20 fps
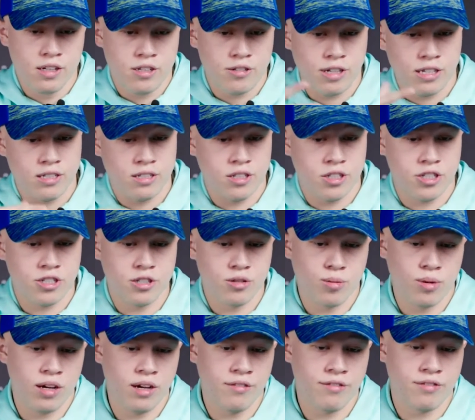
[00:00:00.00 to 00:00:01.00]
transition
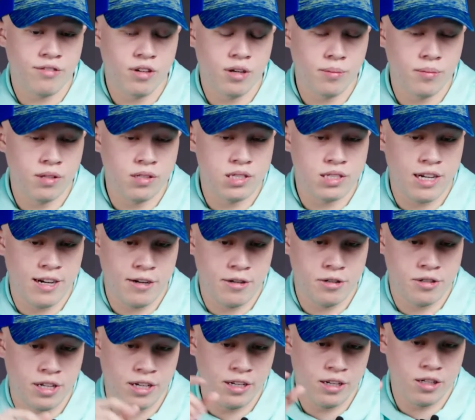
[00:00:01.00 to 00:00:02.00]
away from the
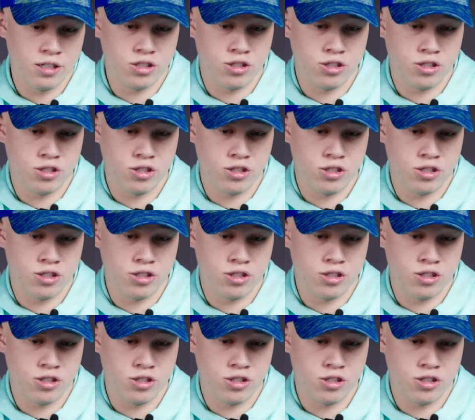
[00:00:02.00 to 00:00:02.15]
Sounders getting